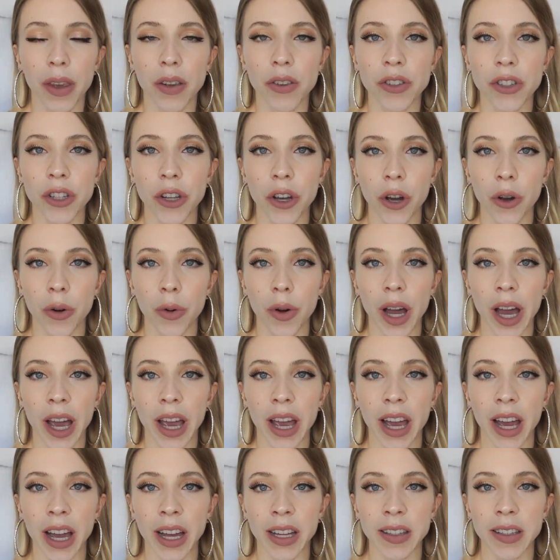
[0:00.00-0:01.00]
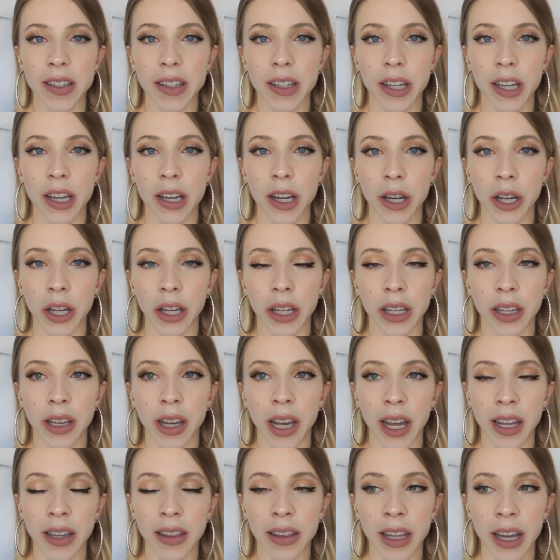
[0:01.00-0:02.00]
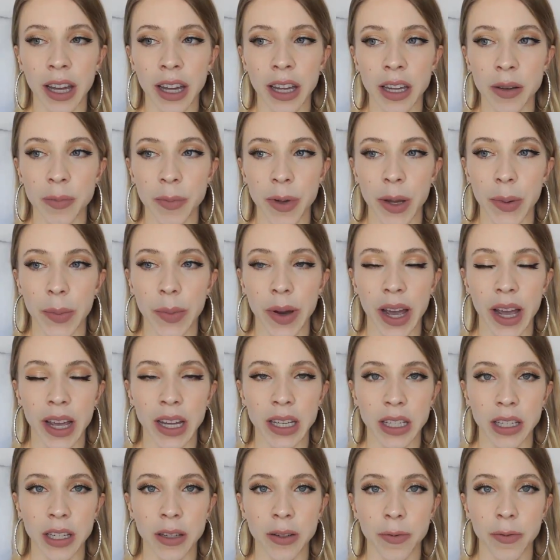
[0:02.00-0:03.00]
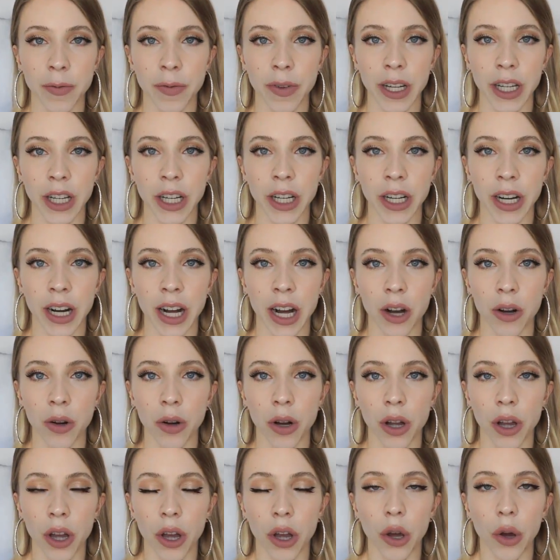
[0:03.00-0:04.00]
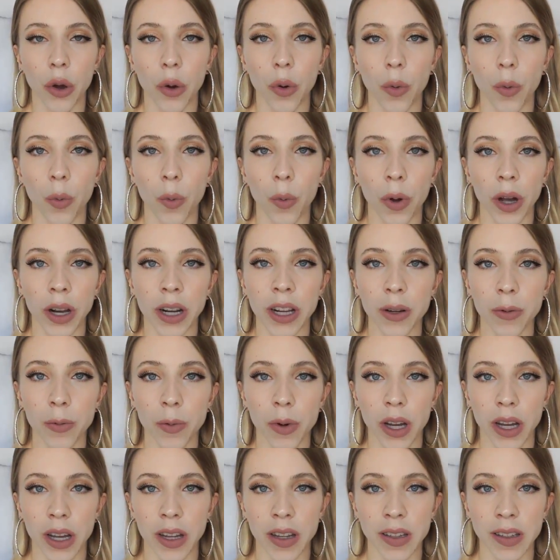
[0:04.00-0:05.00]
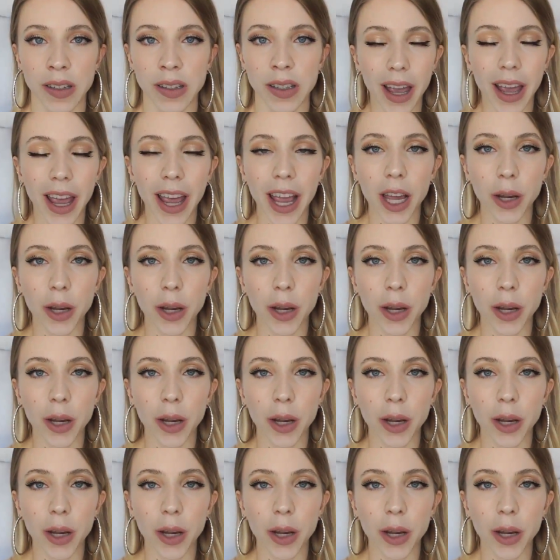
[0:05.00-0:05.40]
So I had to get that in my mind and figure out what it was.